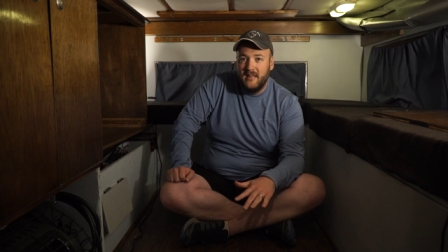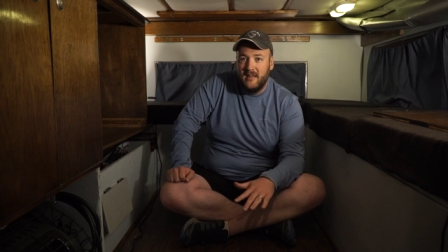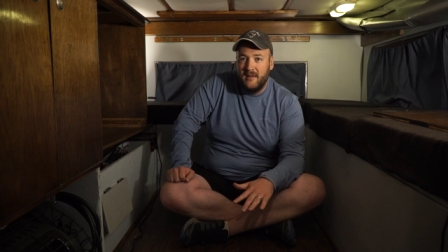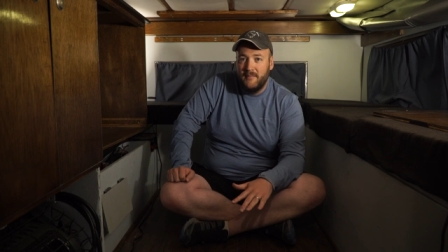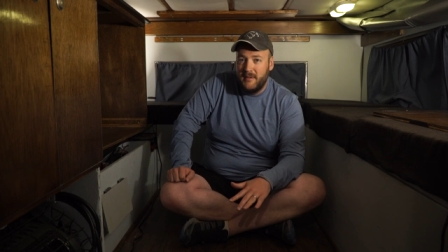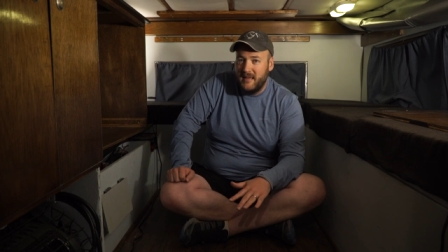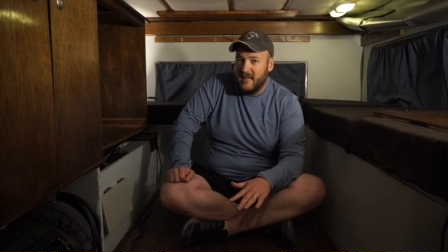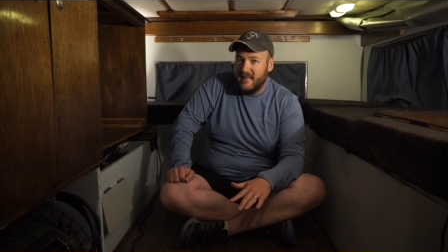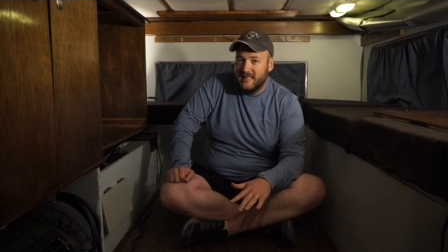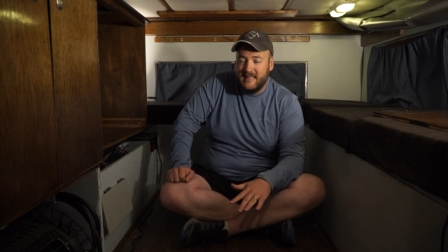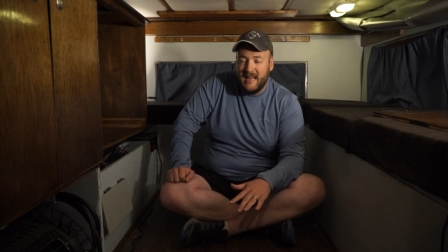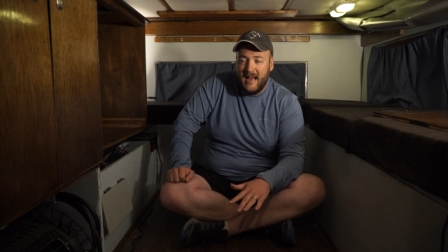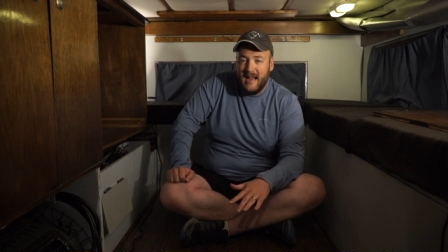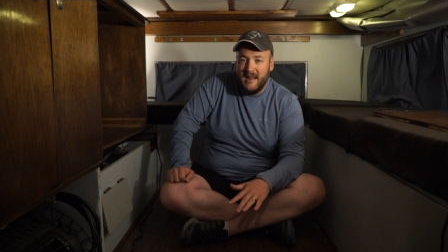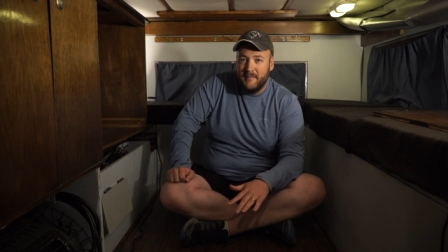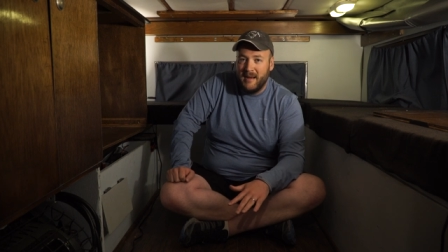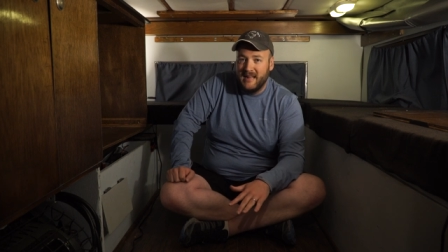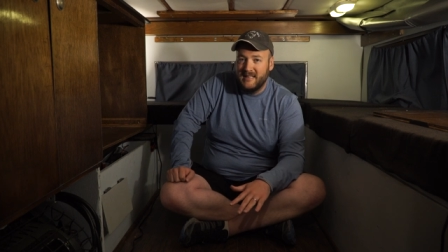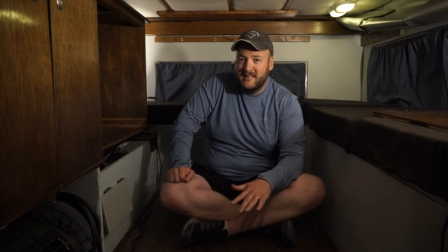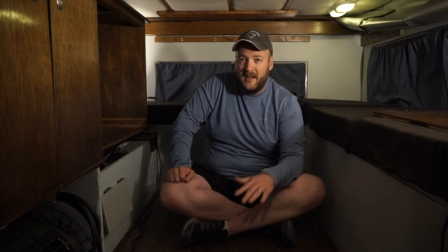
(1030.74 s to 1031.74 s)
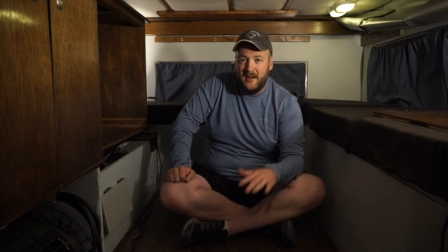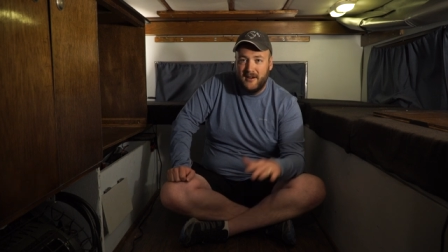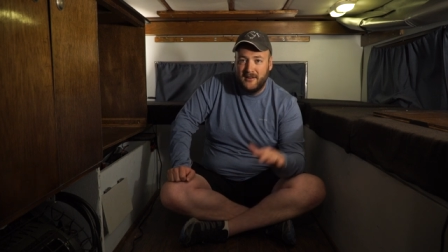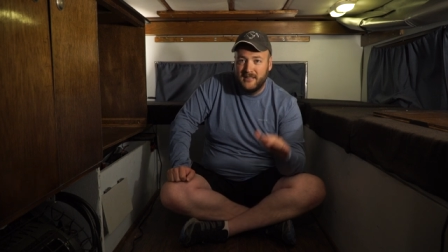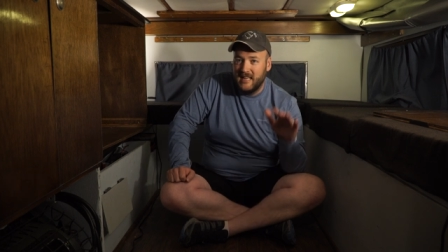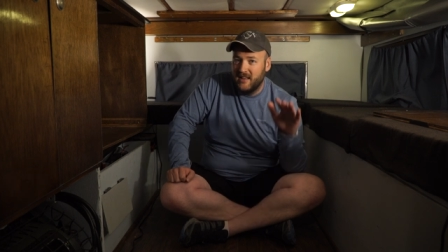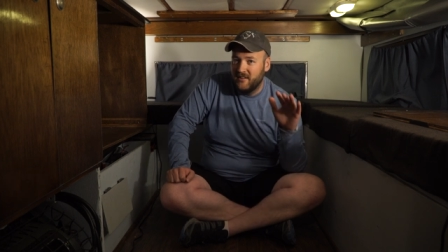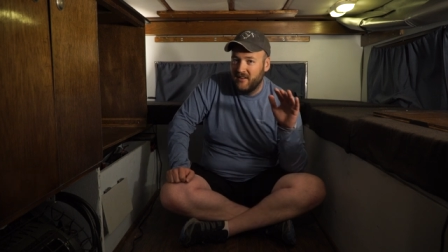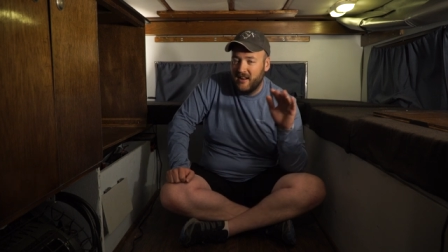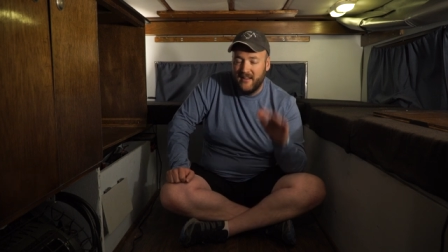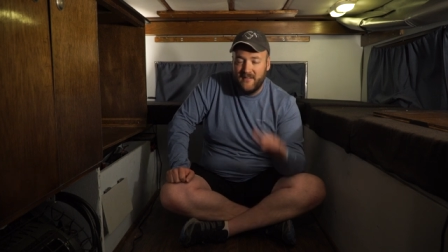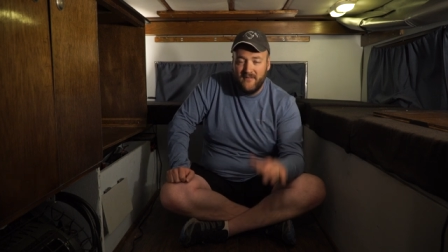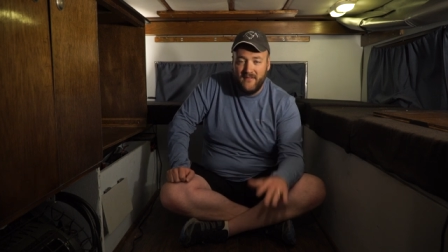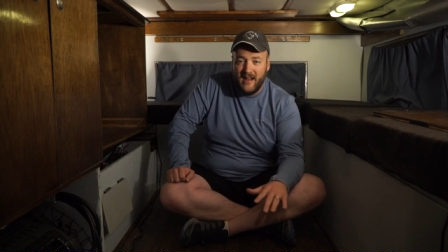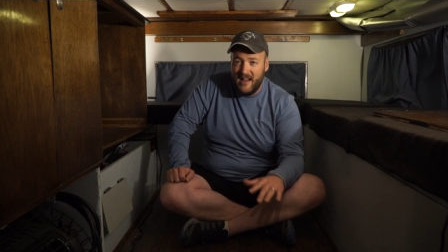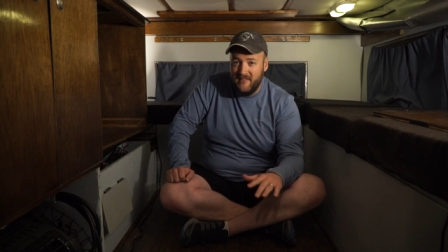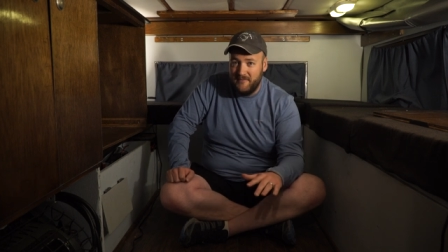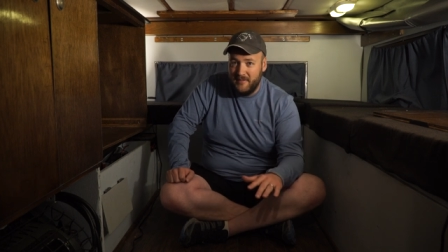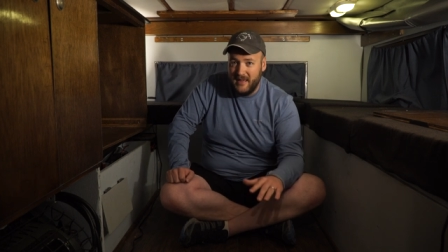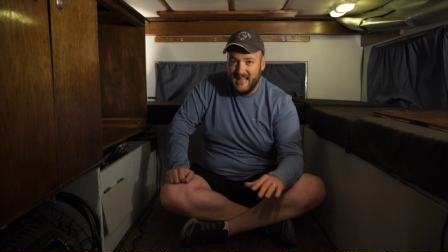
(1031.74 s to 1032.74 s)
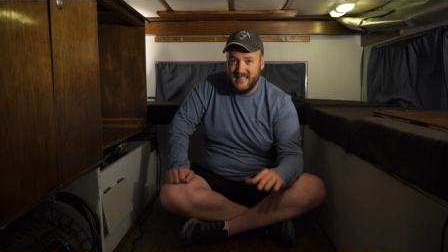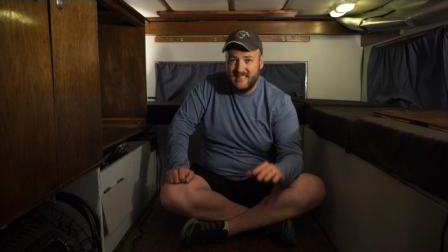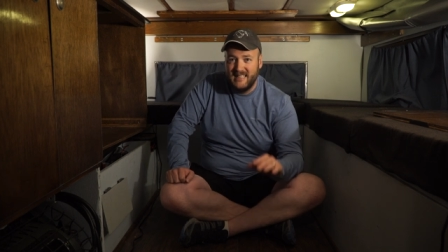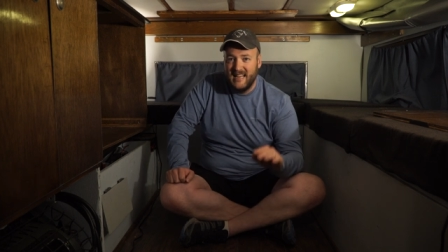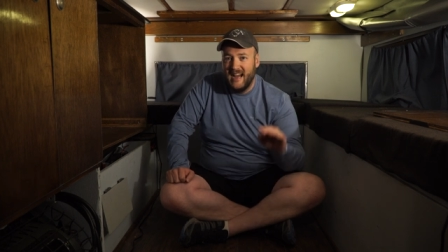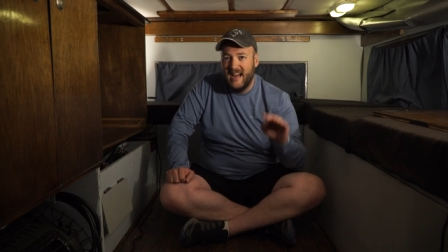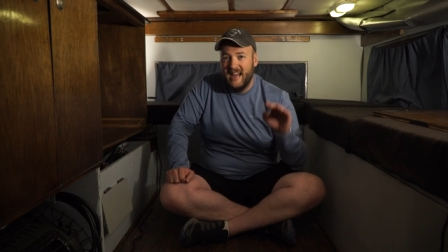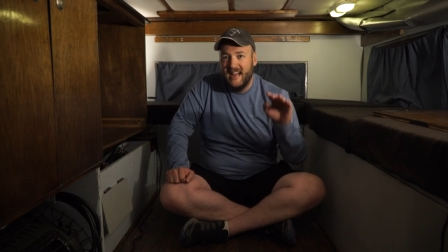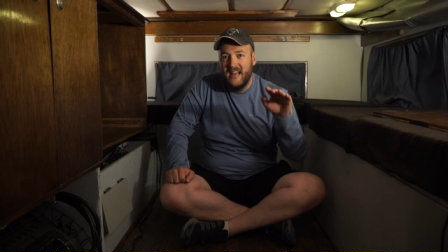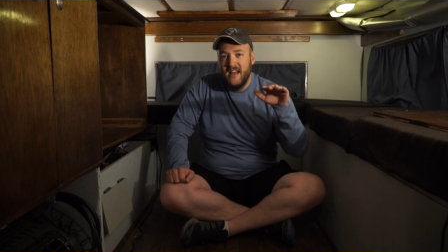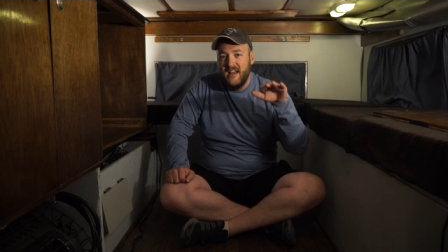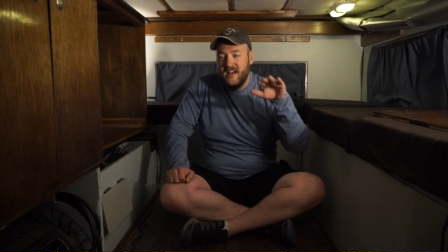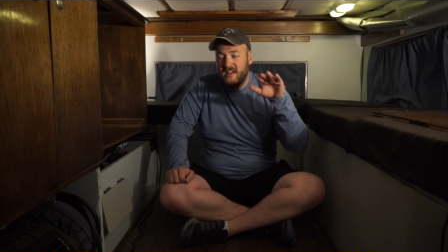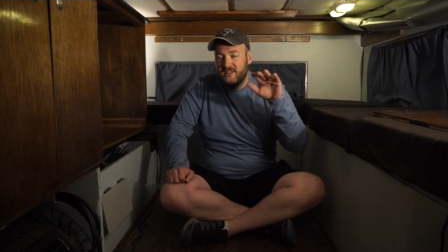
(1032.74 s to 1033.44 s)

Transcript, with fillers: the PSI in my tires down to like 5 PSI